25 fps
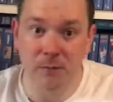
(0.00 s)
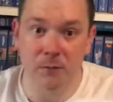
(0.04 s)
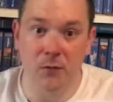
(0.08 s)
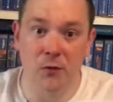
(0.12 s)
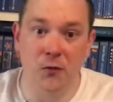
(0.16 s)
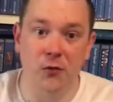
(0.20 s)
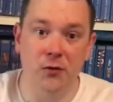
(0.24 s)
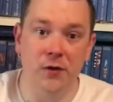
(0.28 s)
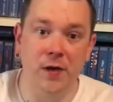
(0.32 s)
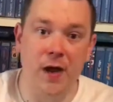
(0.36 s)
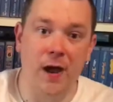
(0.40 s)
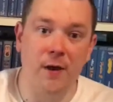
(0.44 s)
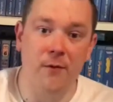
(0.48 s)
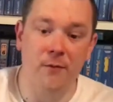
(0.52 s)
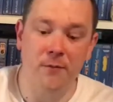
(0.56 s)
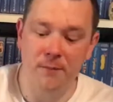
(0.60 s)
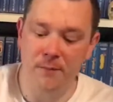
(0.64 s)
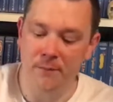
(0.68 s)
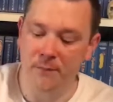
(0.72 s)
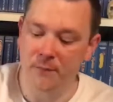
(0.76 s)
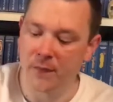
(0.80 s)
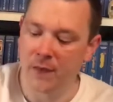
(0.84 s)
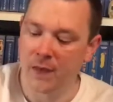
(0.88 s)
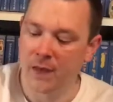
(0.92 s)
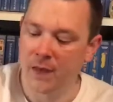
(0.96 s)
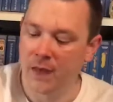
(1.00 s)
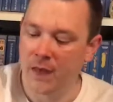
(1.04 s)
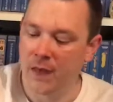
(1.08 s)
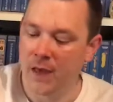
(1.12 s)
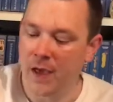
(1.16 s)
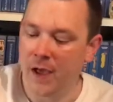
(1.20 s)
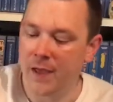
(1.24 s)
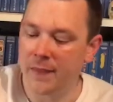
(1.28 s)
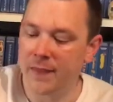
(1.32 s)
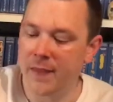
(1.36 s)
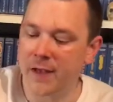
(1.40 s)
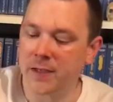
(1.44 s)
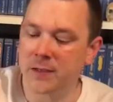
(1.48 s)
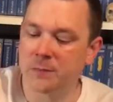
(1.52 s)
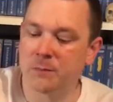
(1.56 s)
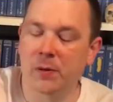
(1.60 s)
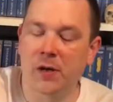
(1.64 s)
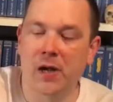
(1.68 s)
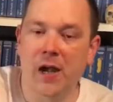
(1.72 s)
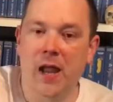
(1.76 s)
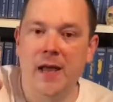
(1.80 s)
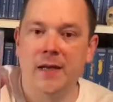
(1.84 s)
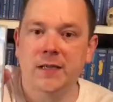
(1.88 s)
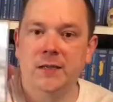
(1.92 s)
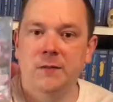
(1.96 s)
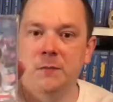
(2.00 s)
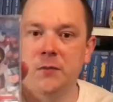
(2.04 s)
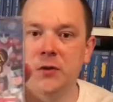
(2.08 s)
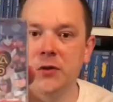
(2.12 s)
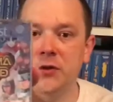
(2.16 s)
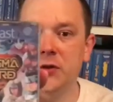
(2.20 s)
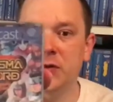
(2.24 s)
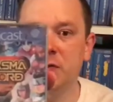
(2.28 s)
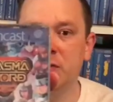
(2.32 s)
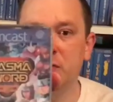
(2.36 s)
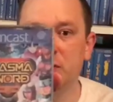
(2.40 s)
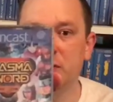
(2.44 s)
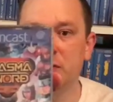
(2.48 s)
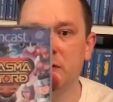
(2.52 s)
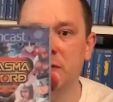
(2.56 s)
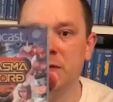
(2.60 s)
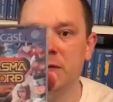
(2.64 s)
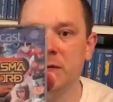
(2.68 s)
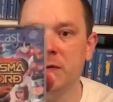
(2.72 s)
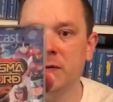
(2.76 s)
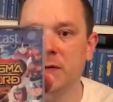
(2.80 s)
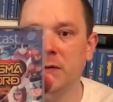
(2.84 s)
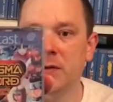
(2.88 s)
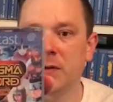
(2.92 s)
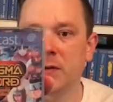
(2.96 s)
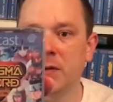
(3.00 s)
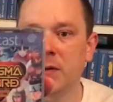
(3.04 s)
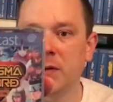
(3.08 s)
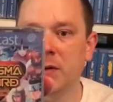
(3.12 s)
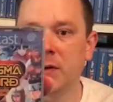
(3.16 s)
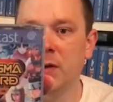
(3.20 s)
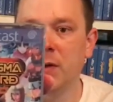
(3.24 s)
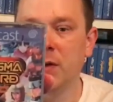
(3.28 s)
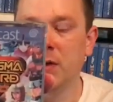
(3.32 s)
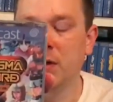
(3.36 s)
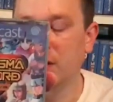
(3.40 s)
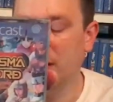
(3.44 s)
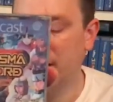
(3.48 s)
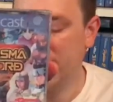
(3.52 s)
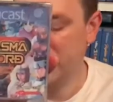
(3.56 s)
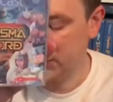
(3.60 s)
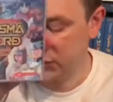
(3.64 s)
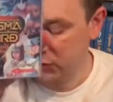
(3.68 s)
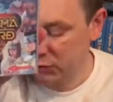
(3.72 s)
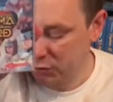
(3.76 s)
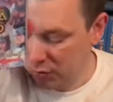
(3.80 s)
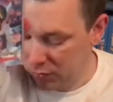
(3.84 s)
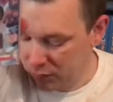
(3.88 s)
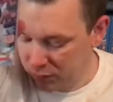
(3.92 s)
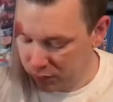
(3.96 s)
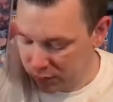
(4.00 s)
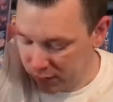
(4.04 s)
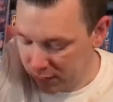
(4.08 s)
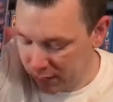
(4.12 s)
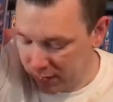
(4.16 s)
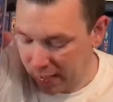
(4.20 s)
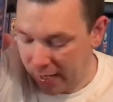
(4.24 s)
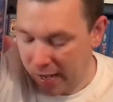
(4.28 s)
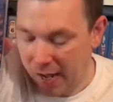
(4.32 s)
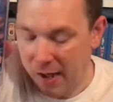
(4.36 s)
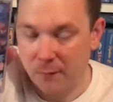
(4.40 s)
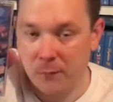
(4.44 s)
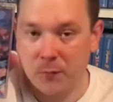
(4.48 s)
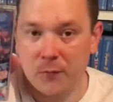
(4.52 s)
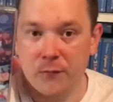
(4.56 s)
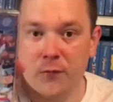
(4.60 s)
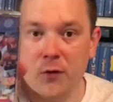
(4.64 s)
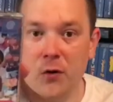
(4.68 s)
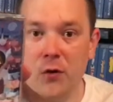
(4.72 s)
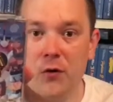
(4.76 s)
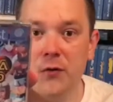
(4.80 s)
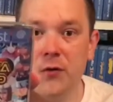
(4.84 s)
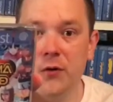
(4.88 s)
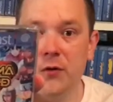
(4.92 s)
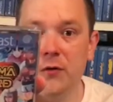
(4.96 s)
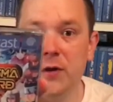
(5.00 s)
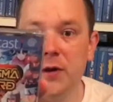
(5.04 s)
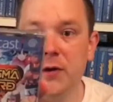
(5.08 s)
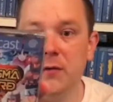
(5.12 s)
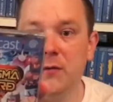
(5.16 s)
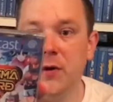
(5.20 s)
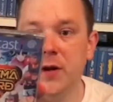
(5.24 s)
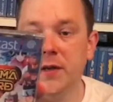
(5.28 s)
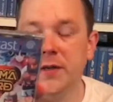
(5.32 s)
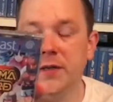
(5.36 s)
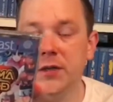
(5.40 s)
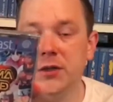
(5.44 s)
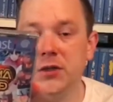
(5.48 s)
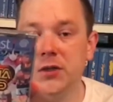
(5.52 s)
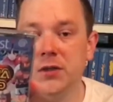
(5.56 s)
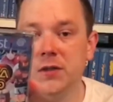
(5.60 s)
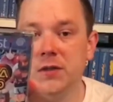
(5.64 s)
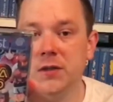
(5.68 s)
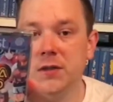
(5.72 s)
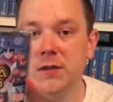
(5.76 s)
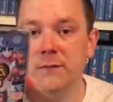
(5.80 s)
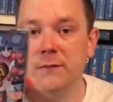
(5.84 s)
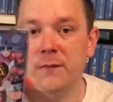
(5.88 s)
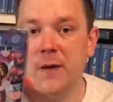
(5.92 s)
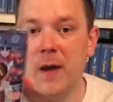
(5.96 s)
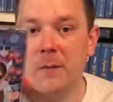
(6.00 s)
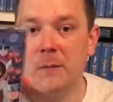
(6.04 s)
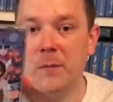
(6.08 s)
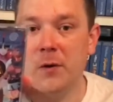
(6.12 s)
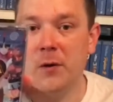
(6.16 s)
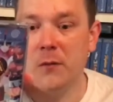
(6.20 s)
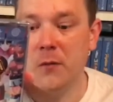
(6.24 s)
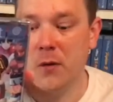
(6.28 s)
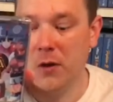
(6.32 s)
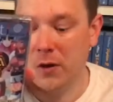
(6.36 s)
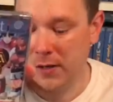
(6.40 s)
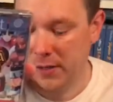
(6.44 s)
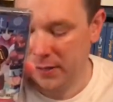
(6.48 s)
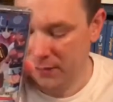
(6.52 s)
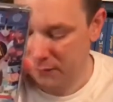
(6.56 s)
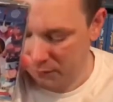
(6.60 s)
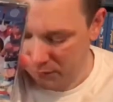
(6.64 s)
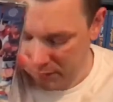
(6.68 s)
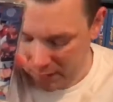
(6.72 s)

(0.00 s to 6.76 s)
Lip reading: more down, and that's Plasma Sword. Excuse the cat, we've got a new little addition to the family. We've got a little